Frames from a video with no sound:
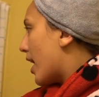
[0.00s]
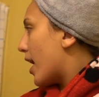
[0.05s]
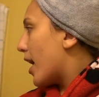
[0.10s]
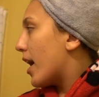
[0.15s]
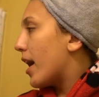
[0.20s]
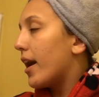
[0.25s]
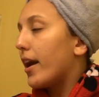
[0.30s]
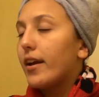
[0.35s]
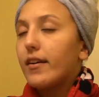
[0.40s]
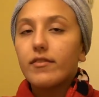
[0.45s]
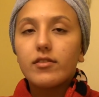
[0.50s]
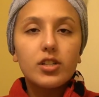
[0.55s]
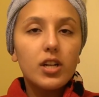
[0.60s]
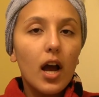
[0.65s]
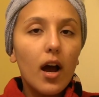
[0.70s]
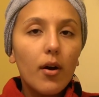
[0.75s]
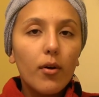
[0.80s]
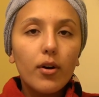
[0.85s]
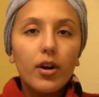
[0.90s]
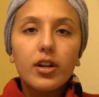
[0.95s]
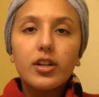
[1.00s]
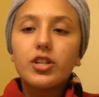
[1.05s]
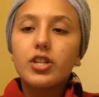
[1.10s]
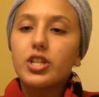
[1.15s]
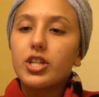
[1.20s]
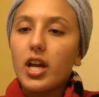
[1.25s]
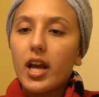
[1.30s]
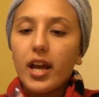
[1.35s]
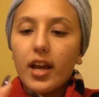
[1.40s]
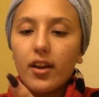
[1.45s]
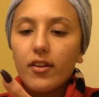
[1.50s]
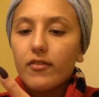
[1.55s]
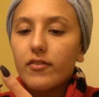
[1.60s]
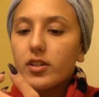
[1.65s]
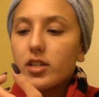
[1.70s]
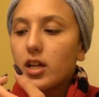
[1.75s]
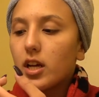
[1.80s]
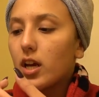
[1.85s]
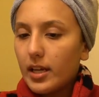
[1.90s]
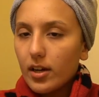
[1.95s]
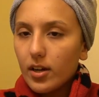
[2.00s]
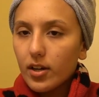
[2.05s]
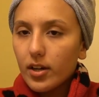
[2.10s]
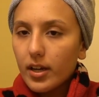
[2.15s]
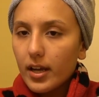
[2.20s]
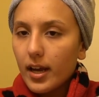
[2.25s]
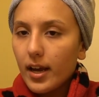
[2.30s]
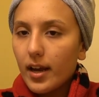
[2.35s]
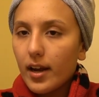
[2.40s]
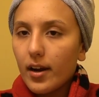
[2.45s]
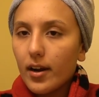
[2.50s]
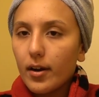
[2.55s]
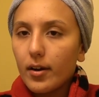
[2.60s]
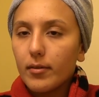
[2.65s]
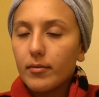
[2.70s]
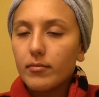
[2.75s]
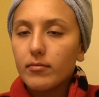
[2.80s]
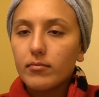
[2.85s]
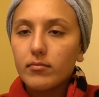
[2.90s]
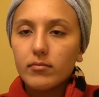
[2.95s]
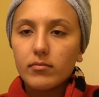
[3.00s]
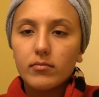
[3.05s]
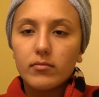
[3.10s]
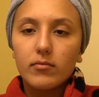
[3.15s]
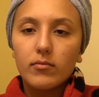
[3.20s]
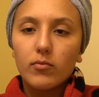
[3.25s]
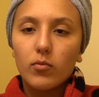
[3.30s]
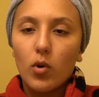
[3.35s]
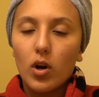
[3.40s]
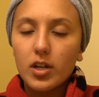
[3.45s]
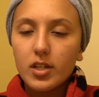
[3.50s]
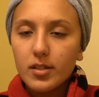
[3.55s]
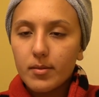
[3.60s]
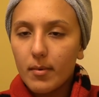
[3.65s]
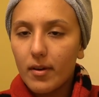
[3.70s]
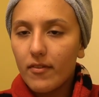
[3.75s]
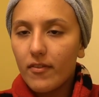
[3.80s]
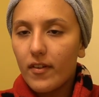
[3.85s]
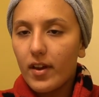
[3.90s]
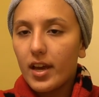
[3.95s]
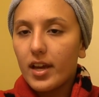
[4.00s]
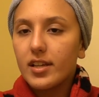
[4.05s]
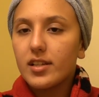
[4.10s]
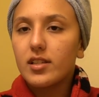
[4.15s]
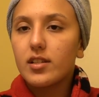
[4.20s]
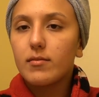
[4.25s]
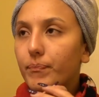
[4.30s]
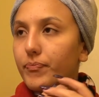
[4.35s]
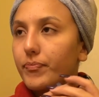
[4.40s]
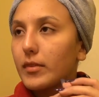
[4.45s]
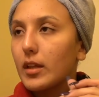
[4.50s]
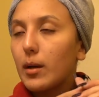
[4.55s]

I've showered, shaved, ear care, washed my face,